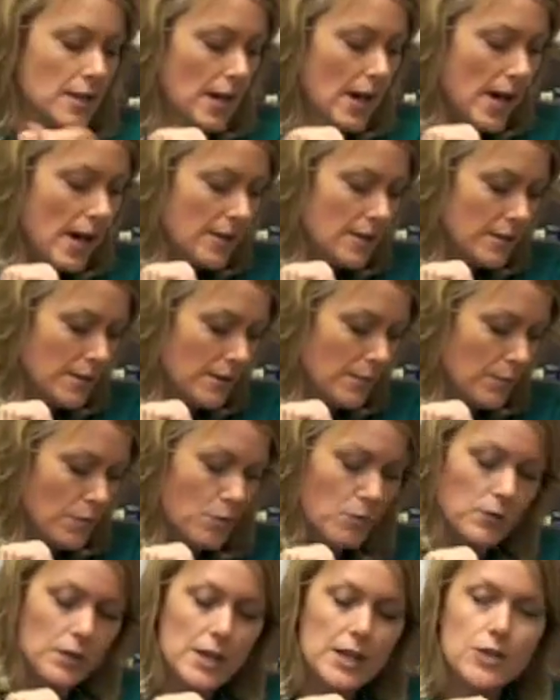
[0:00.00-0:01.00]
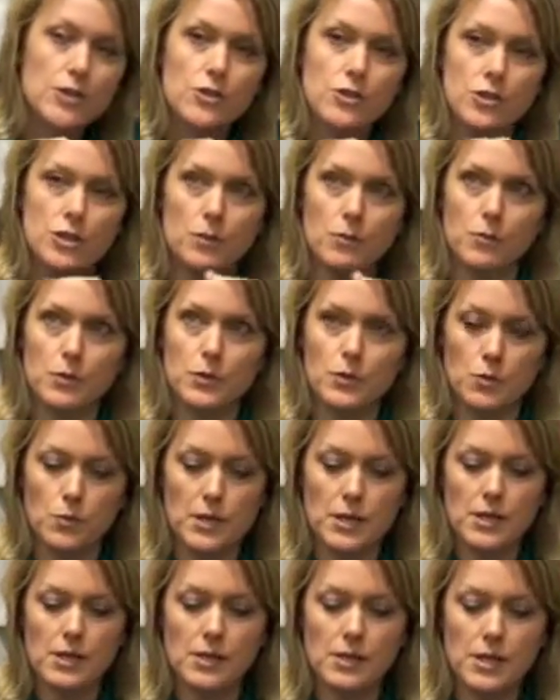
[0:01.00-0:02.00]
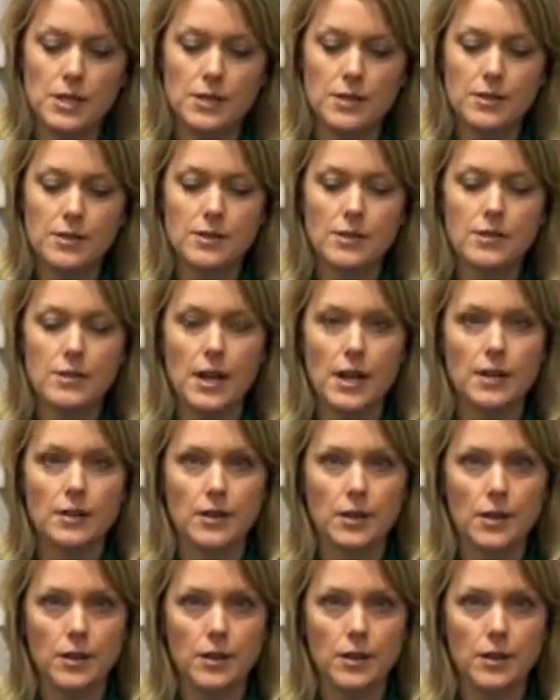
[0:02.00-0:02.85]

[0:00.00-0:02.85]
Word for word: Ask them the relationship between seasons and